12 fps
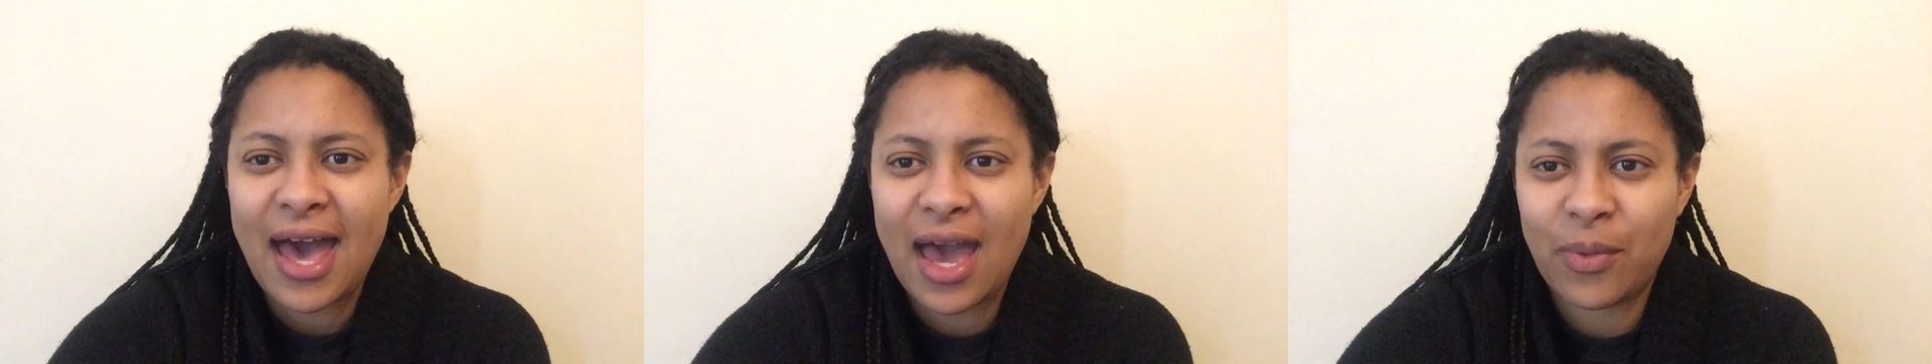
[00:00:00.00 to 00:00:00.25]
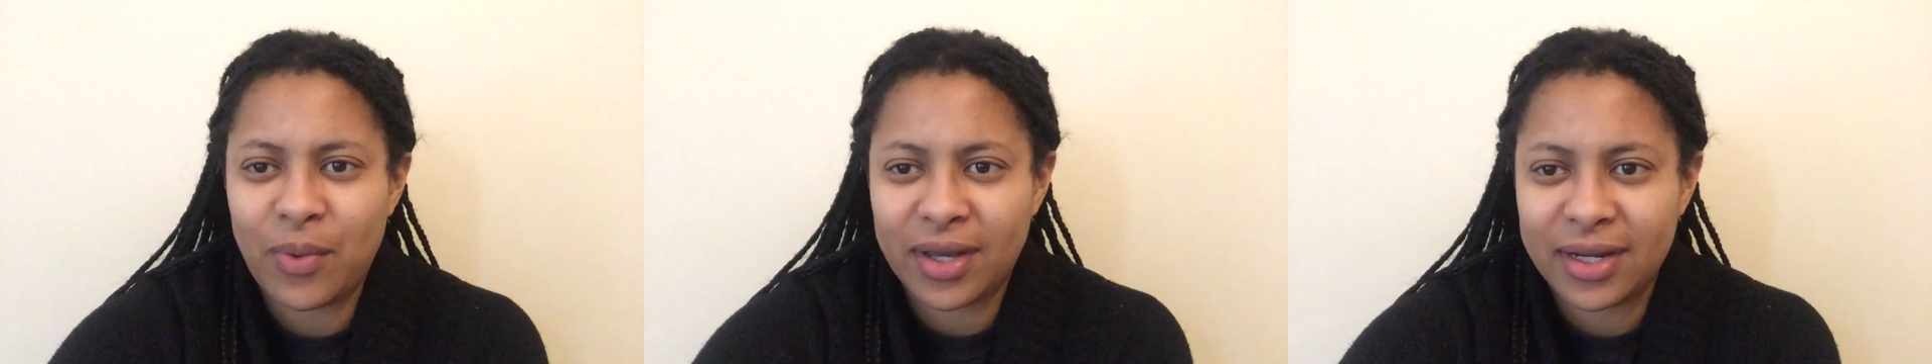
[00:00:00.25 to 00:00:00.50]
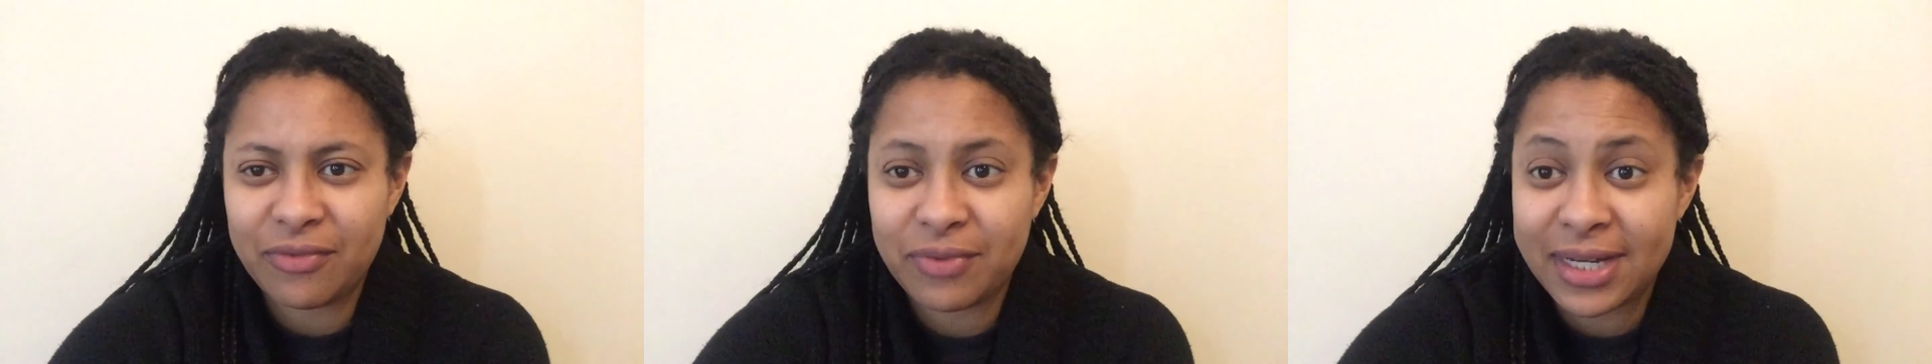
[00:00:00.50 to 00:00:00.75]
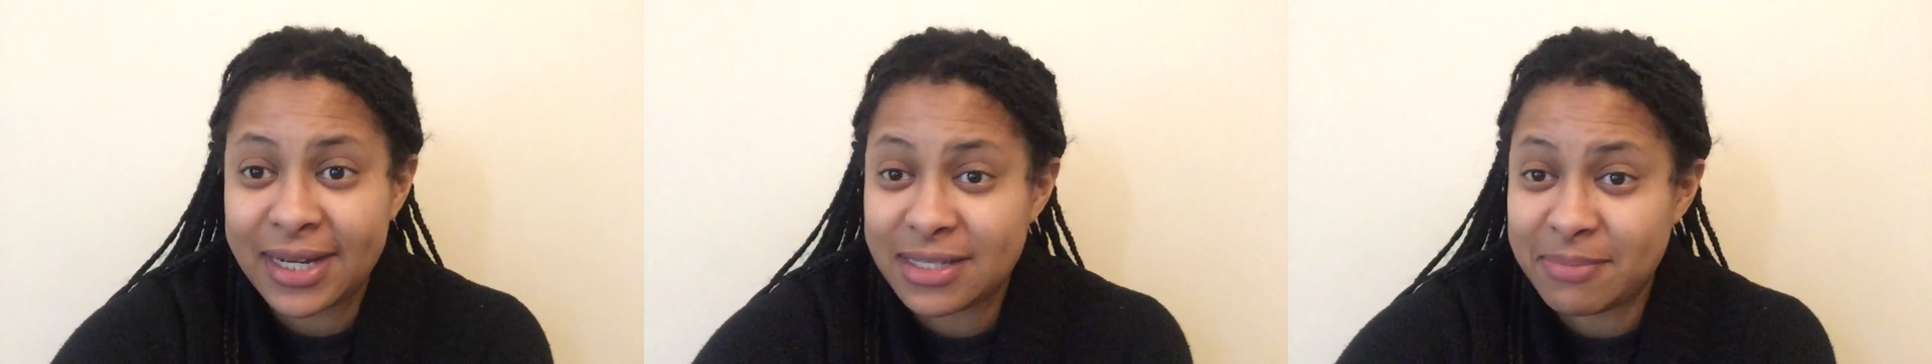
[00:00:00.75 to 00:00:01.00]
I want to
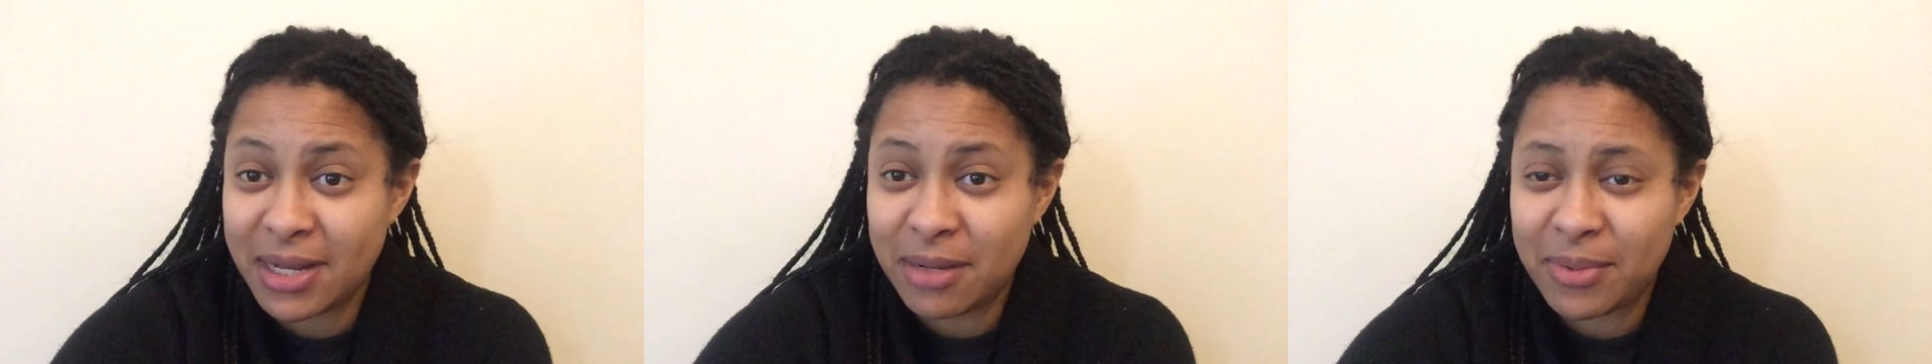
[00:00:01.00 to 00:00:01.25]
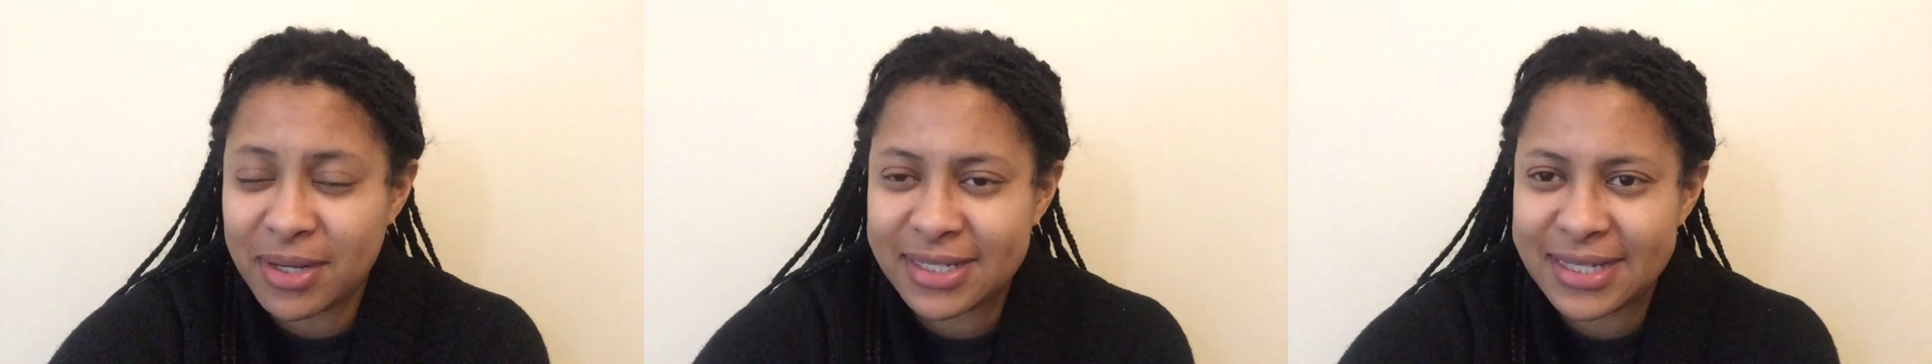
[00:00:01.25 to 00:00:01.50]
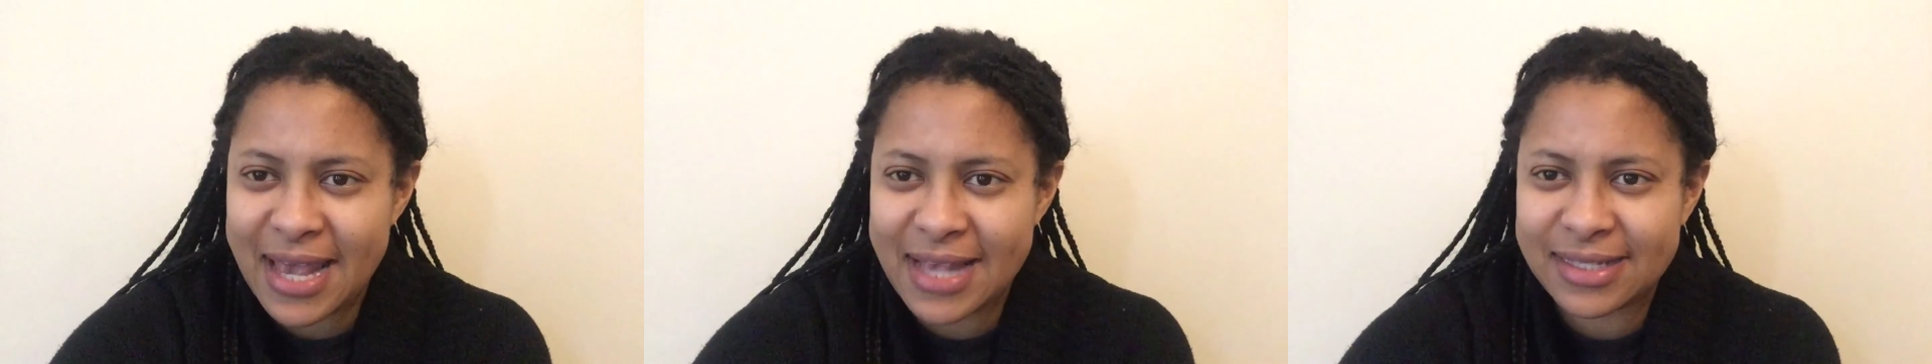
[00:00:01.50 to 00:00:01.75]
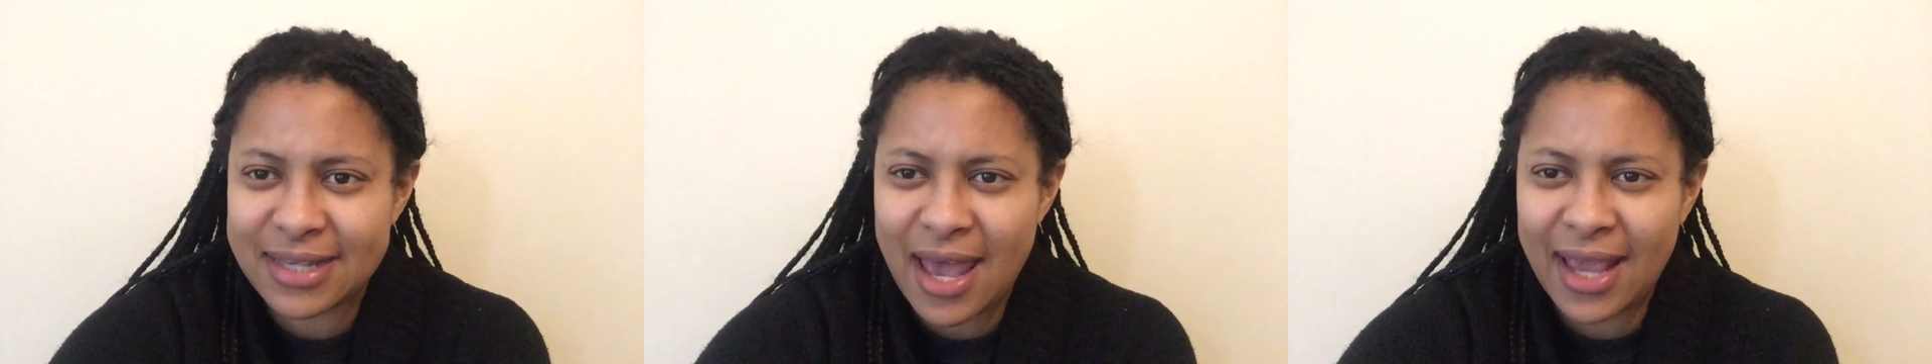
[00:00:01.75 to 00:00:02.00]
read as many books
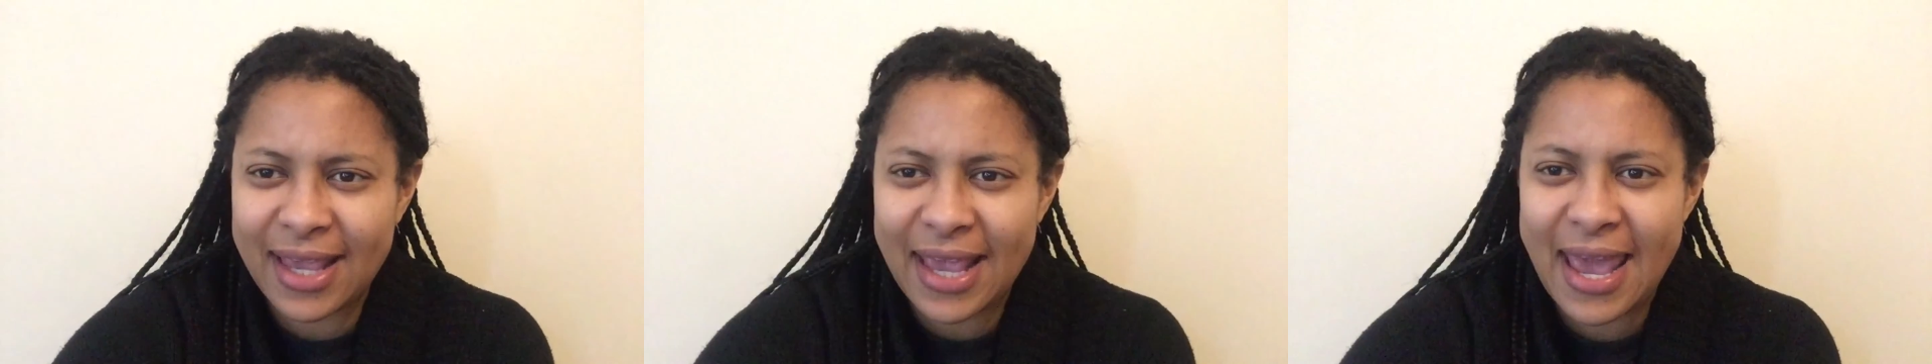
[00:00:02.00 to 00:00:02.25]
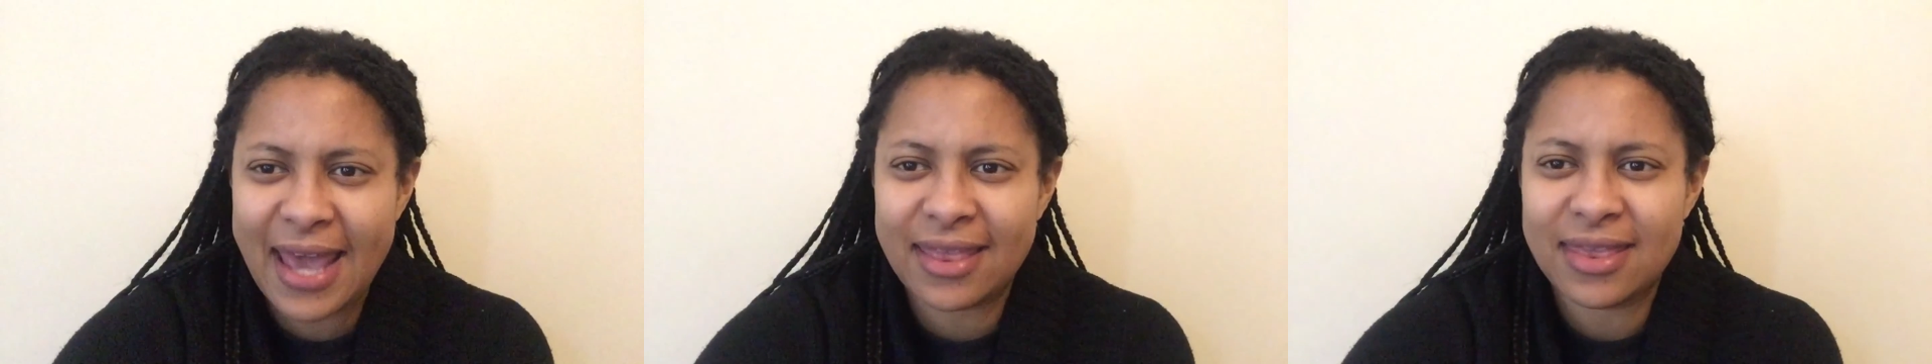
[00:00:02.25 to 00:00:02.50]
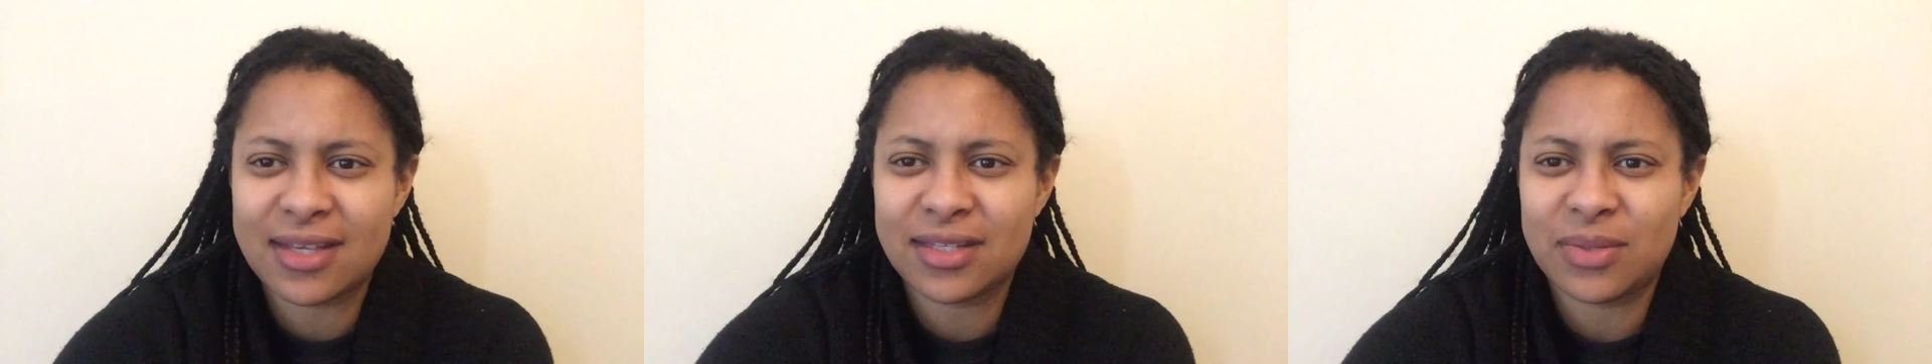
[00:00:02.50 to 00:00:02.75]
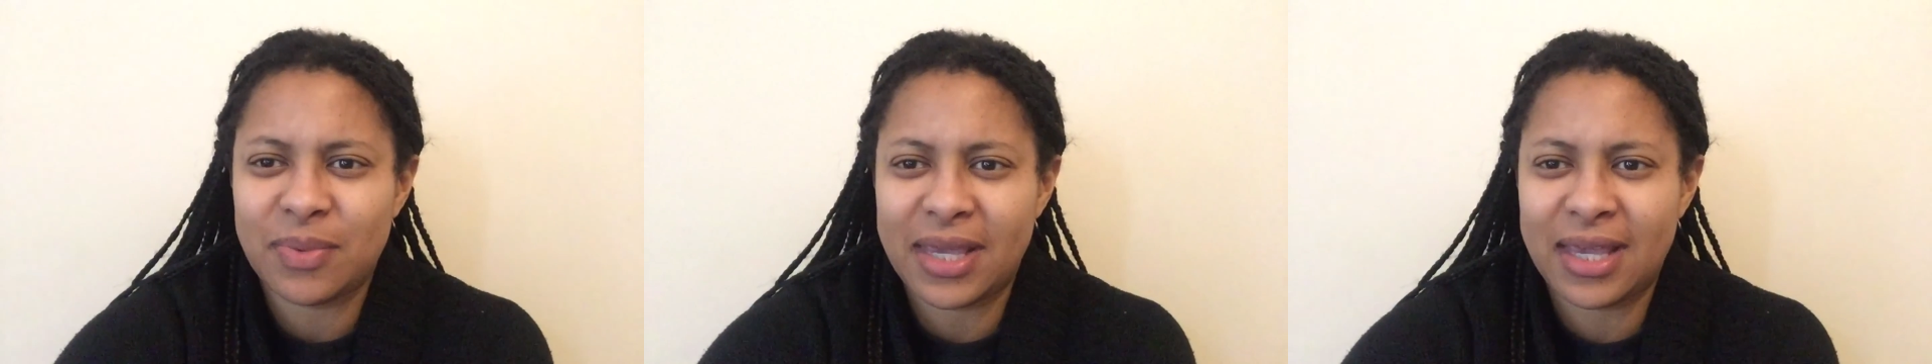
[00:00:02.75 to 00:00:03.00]
as I can
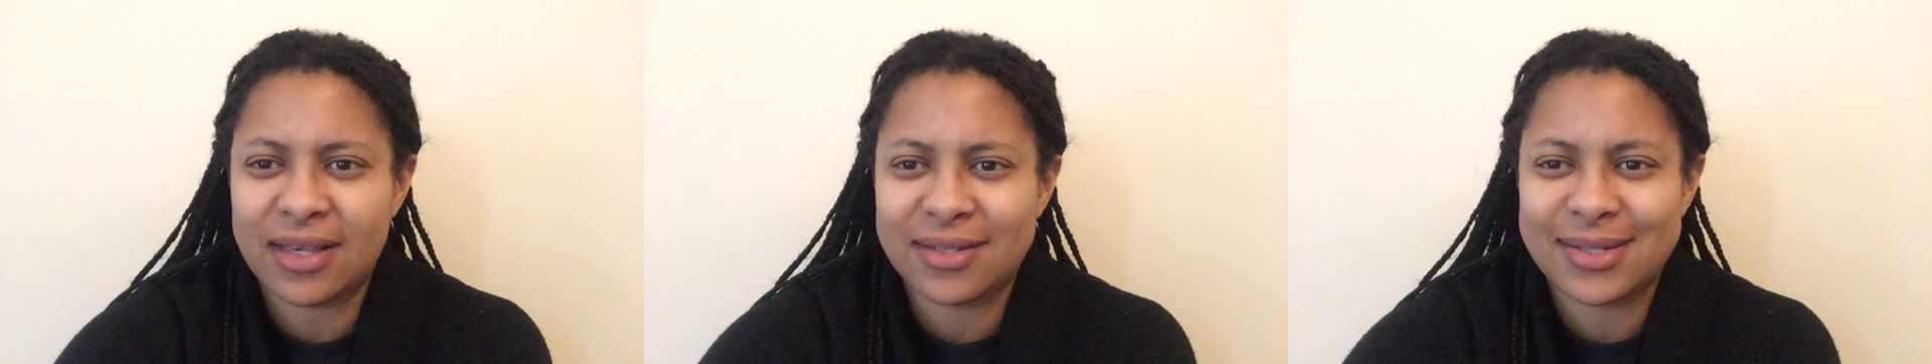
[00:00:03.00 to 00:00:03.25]
this week.